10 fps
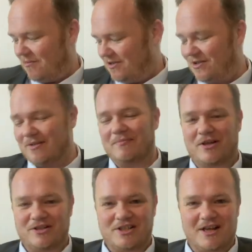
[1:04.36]
at doing
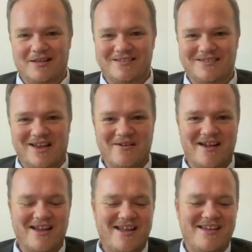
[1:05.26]
punch cuts, so
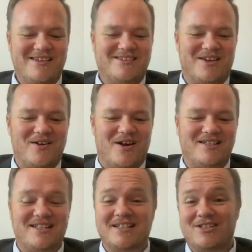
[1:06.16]
I
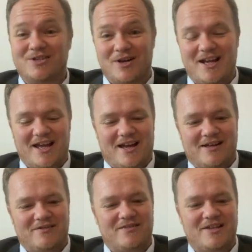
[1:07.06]
did a straight cut
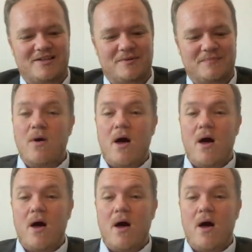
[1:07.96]
for this one.